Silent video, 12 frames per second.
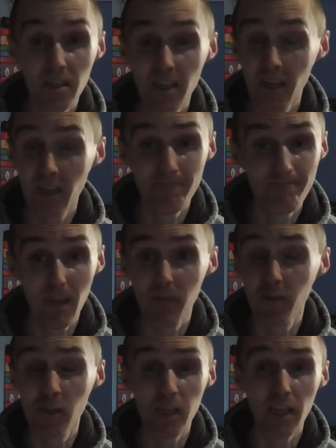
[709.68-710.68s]
I say,
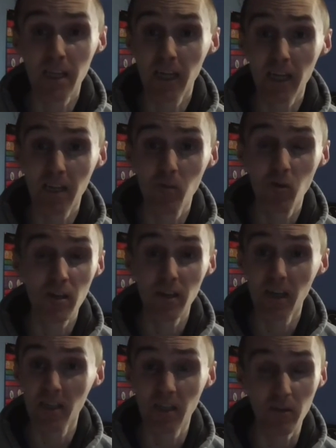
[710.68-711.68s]
if you'd like any more of
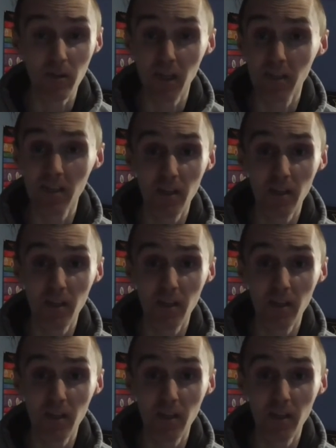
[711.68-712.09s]
this, I'd like